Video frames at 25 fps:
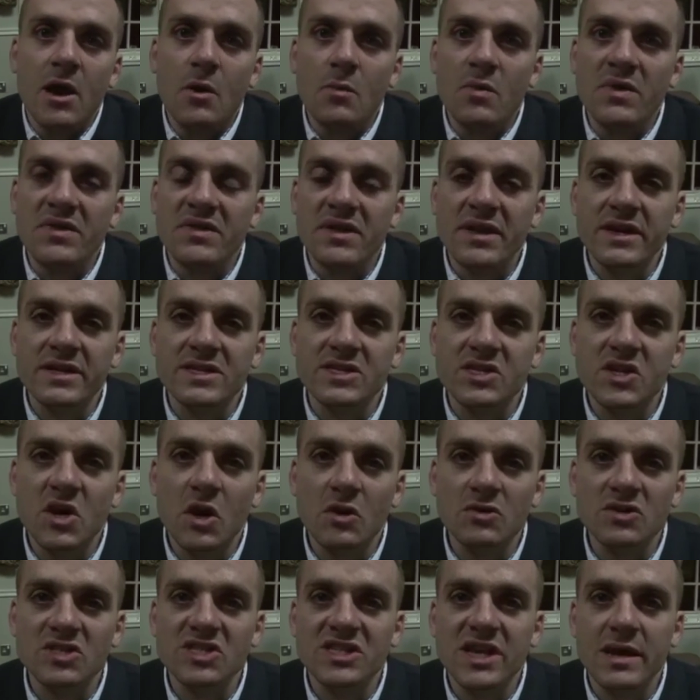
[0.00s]
with his
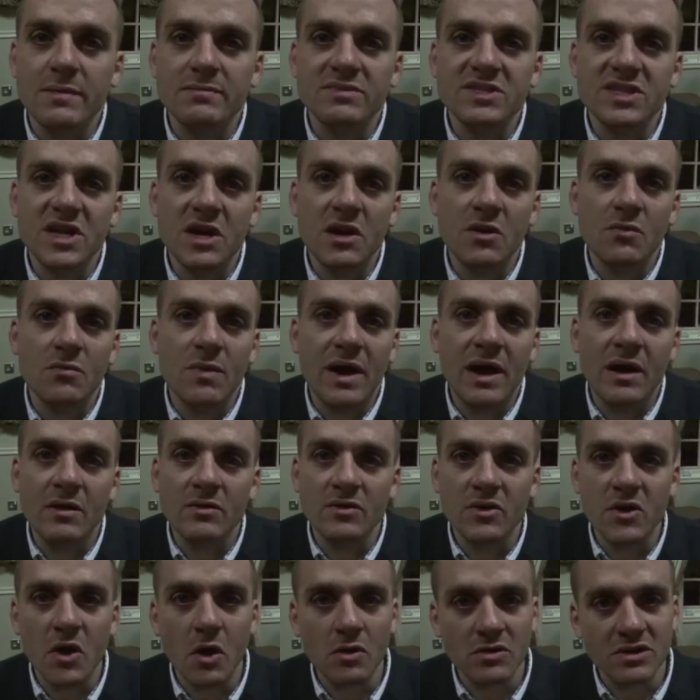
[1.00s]
concept
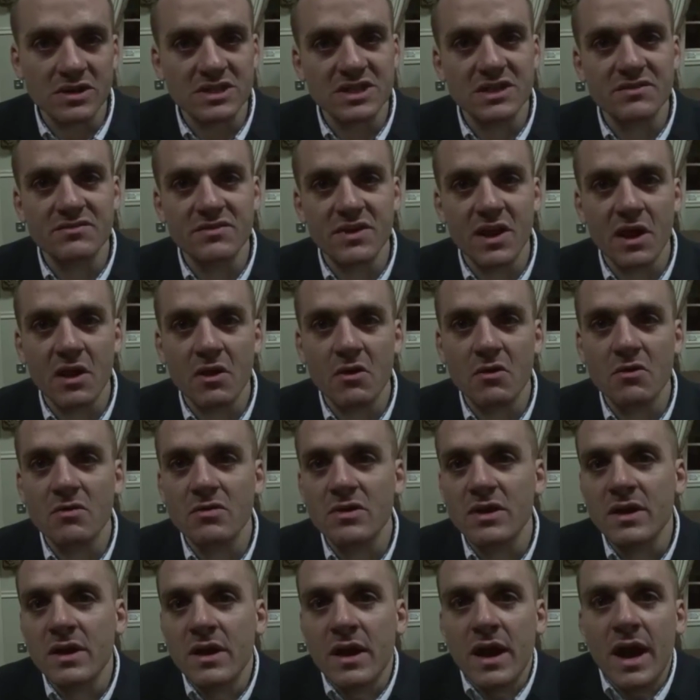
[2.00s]
around cognitive
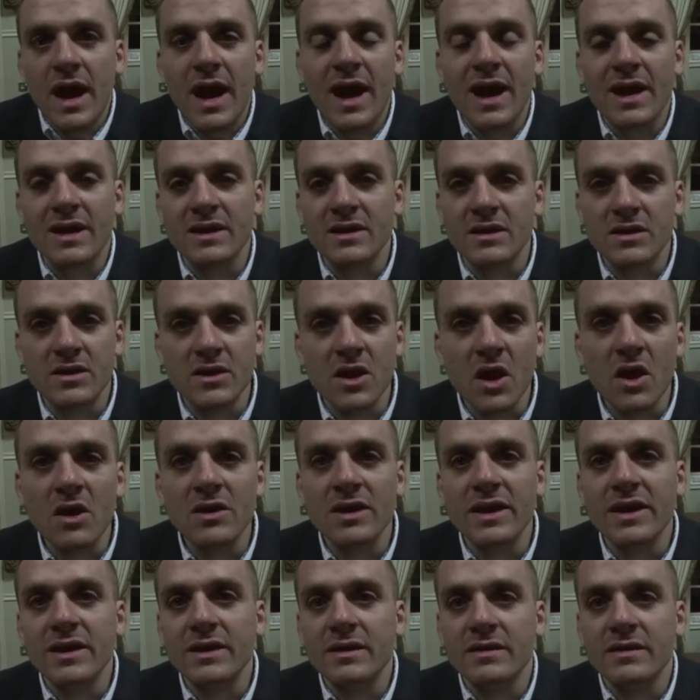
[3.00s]
load and learning.